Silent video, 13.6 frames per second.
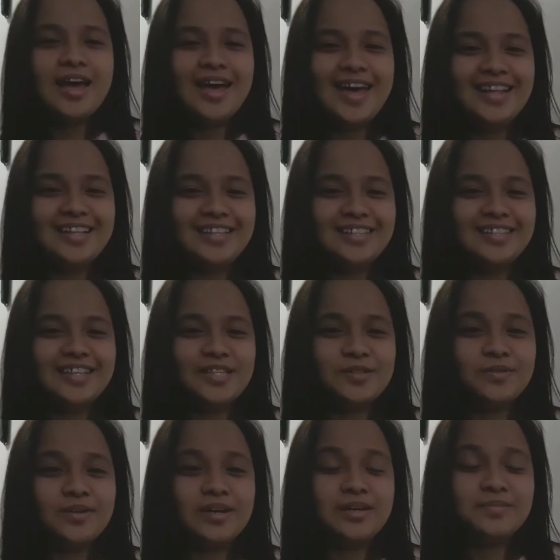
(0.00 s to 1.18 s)
and that's
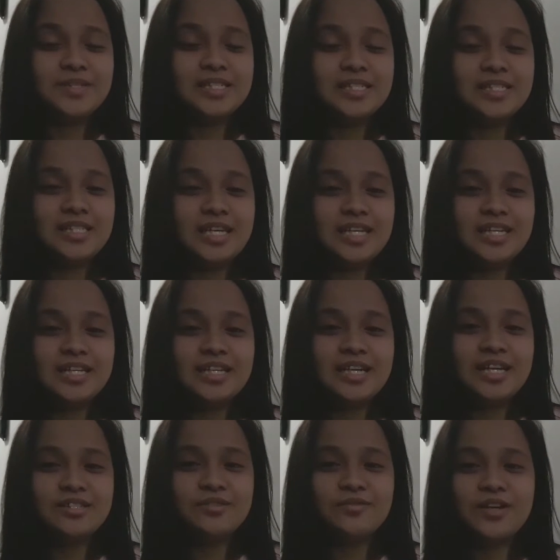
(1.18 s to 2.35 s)
why I'm just saying
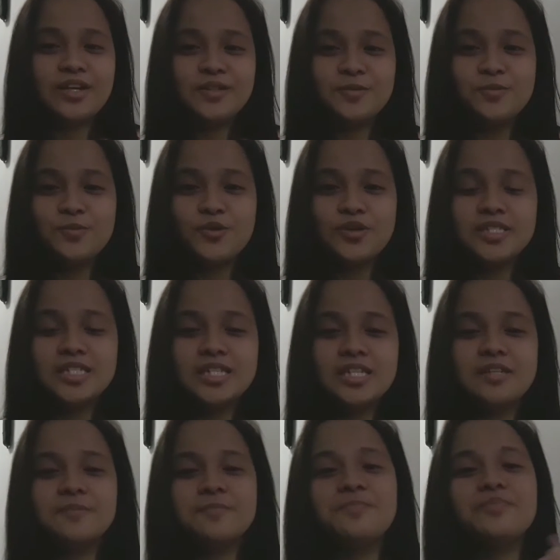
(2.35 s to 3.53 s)
lots of random words in
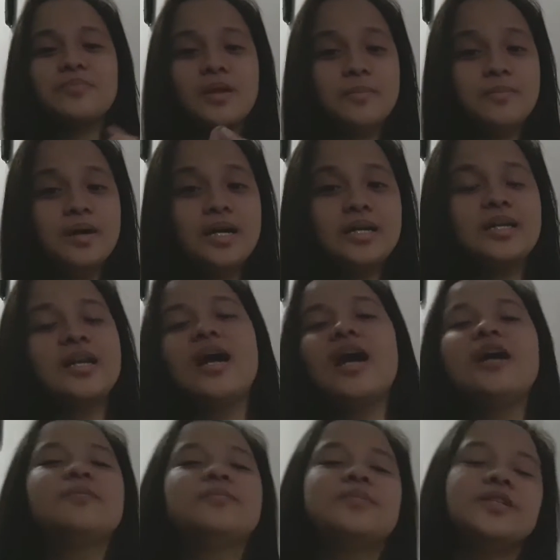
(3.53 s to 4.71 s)
here but
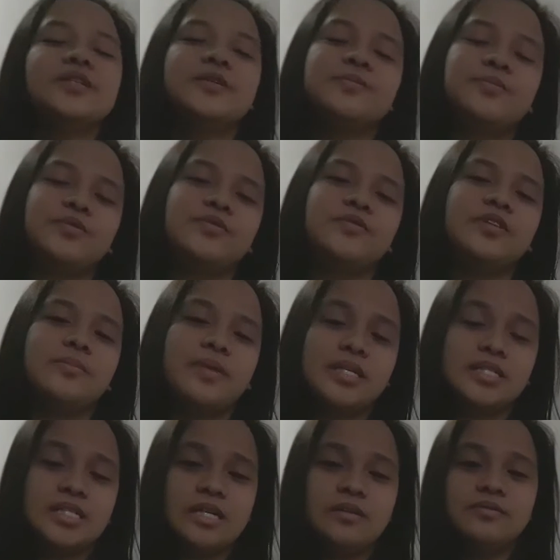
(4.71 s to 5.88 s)
I'll be improving
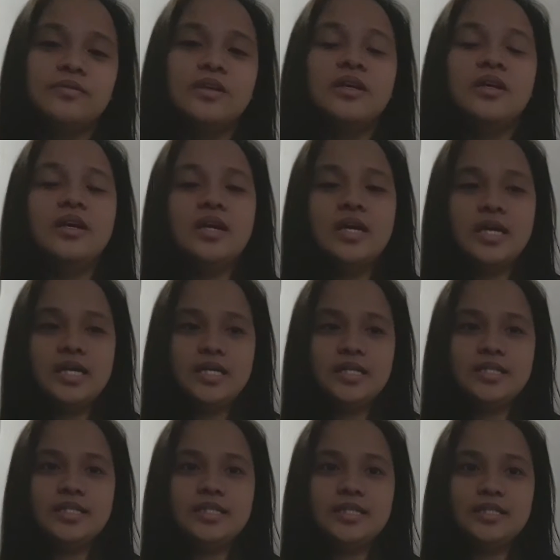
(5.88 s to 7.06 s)
myself
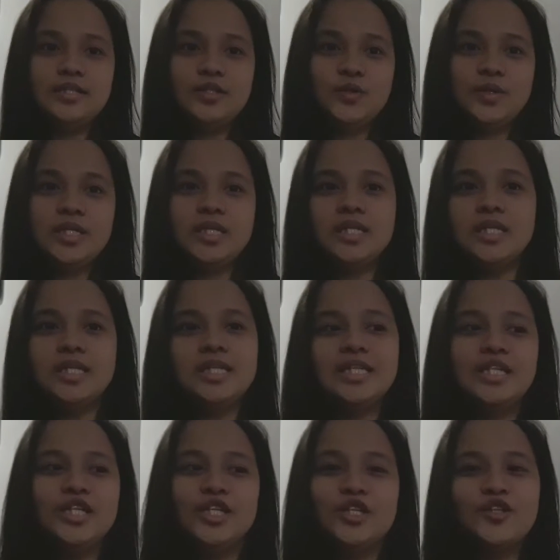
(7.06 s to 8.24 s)
and
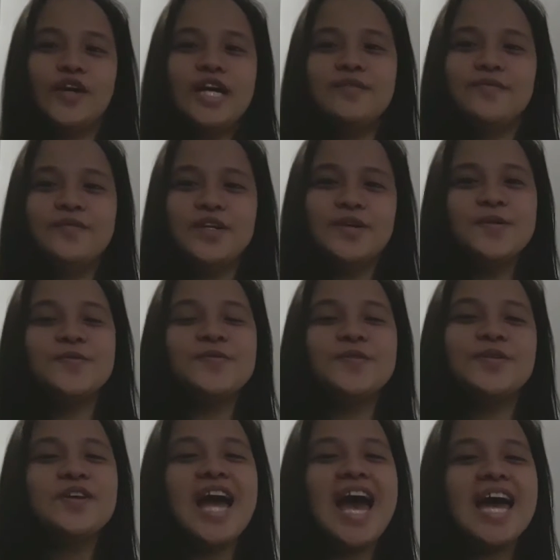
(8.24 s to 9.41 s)
doing great videos for
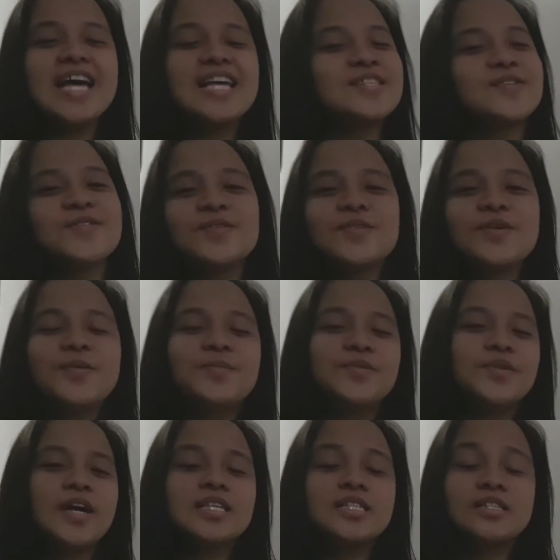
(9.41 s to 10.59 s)
you guys I hope
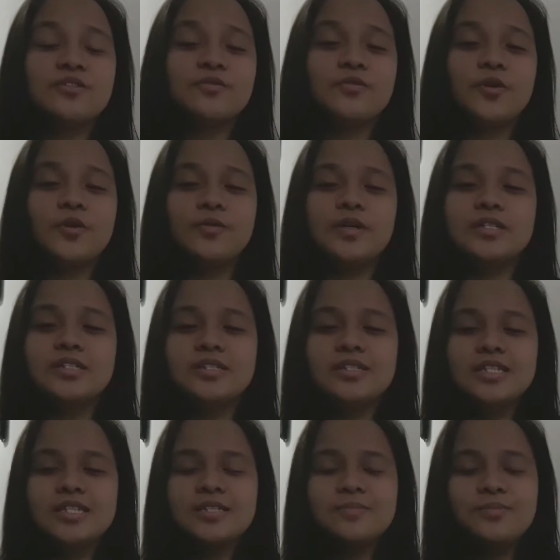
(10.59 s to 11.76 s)
you guys look forward to
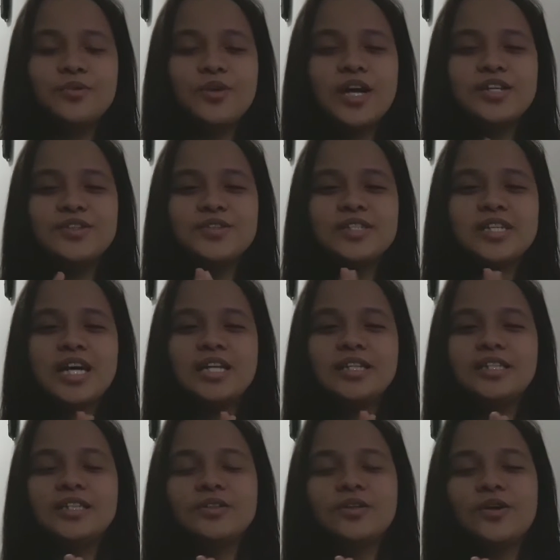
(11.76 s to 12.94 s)
this brand new
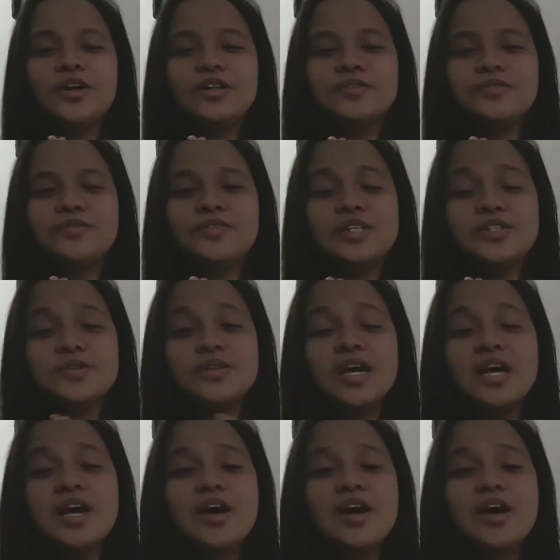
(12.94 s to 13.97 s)
channel called Friendzoned